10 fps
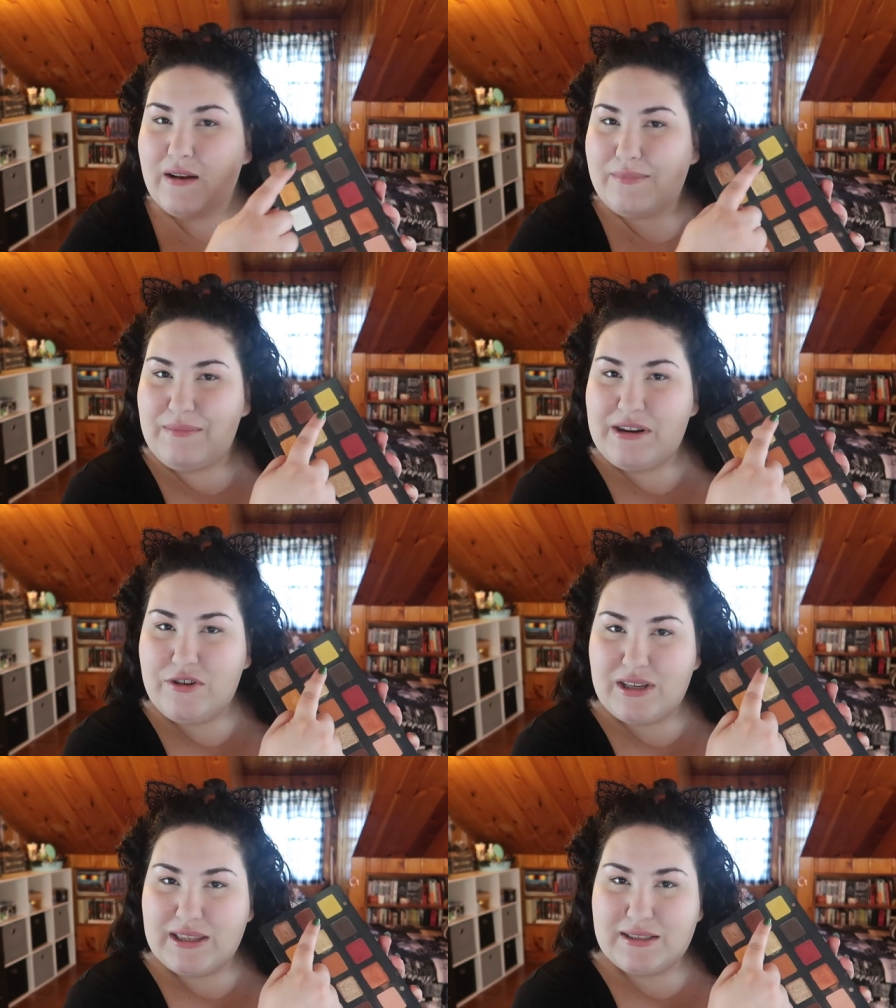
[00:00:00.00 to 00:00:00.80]
but I've been
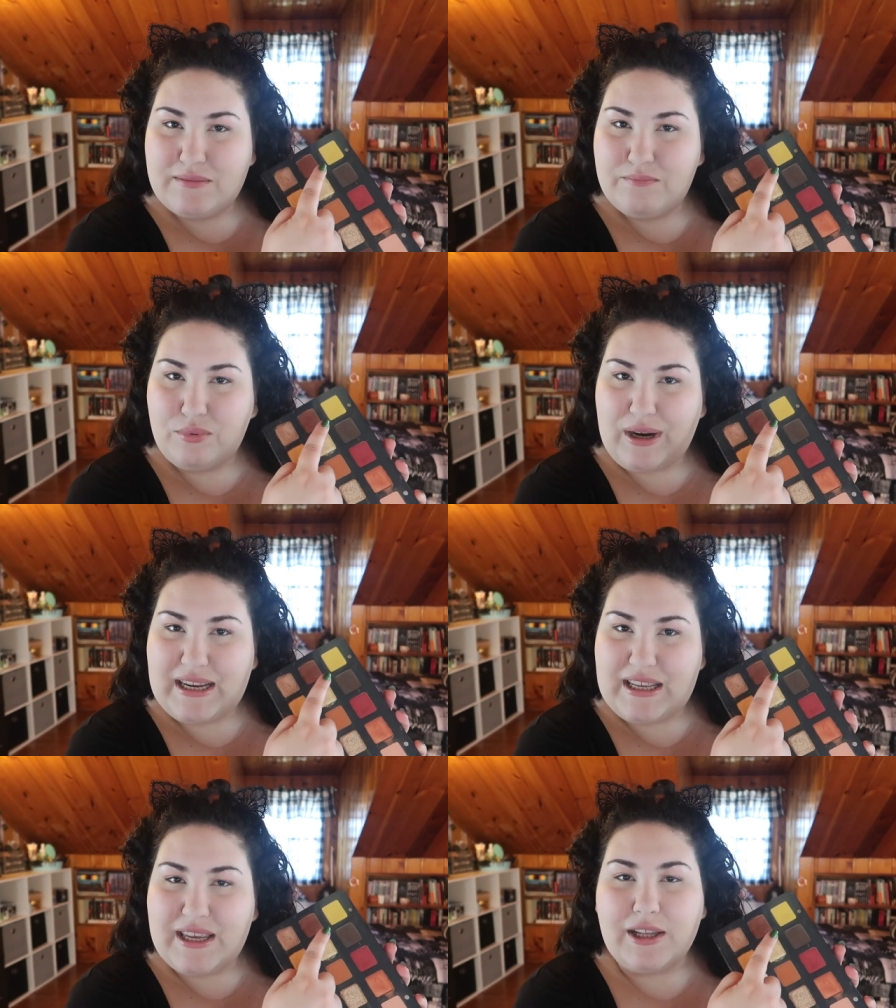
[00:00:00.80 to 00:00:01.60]
using this
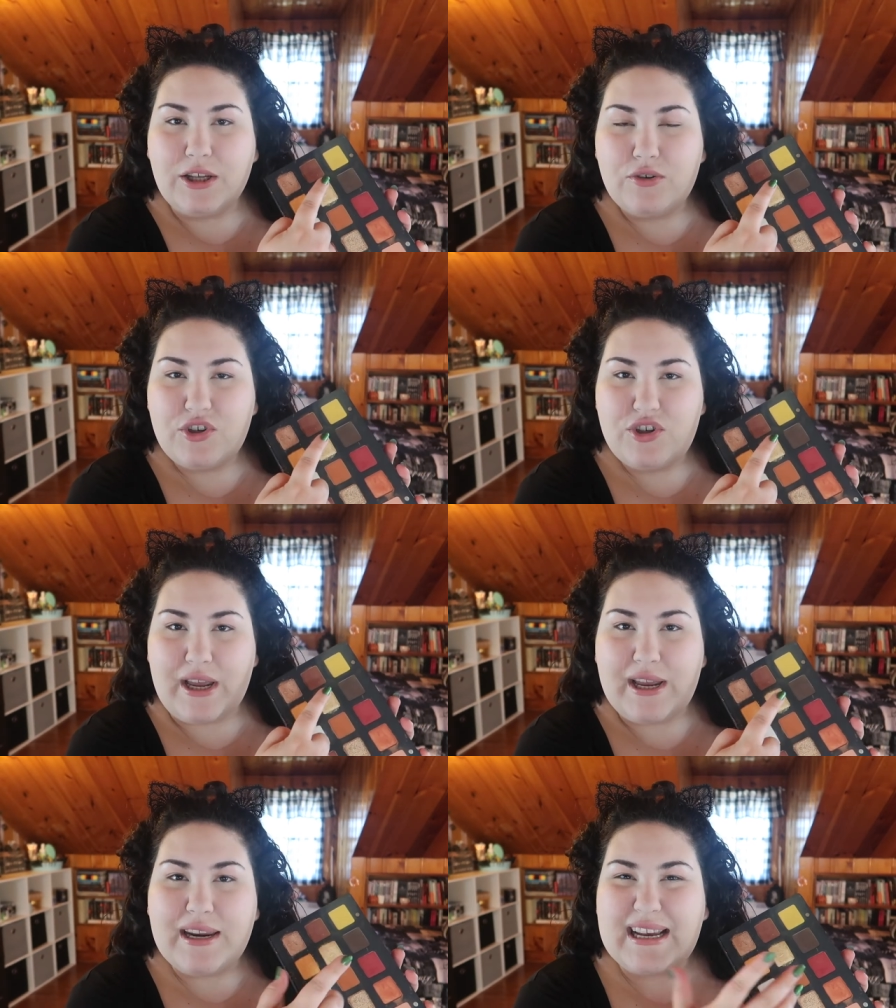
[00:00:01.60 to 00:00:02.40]
bright yellow
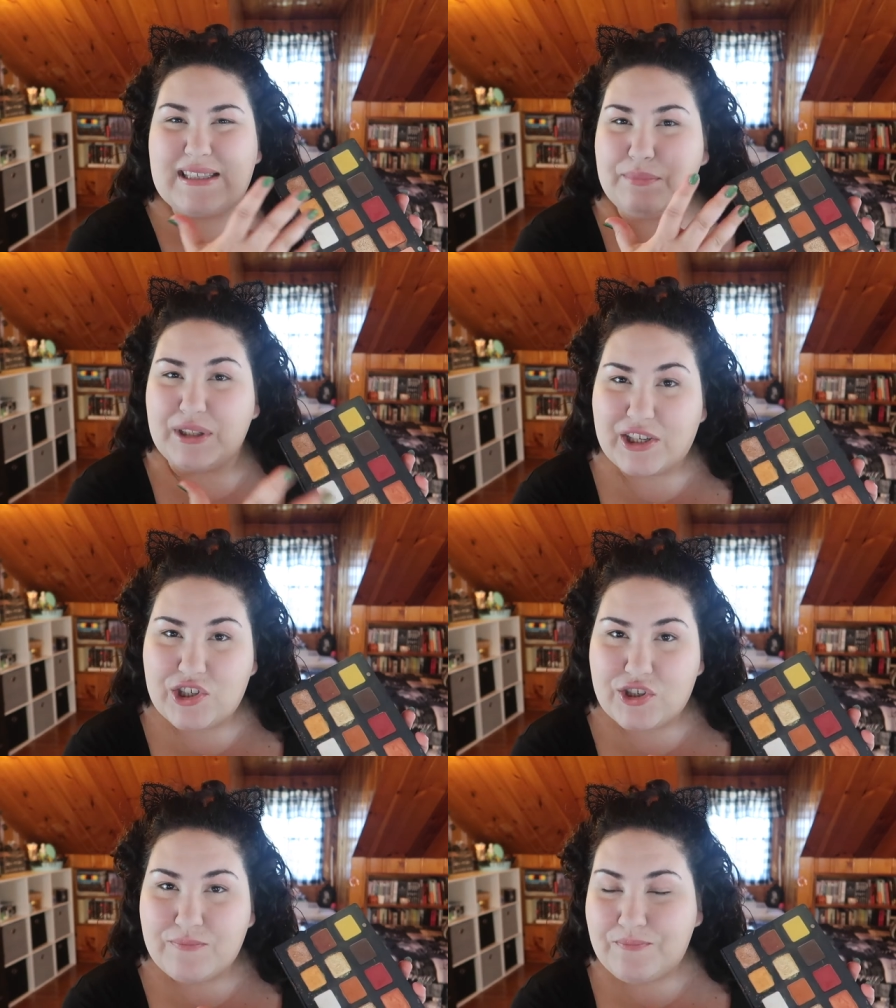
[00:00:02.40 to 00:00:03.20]
shade as a blush.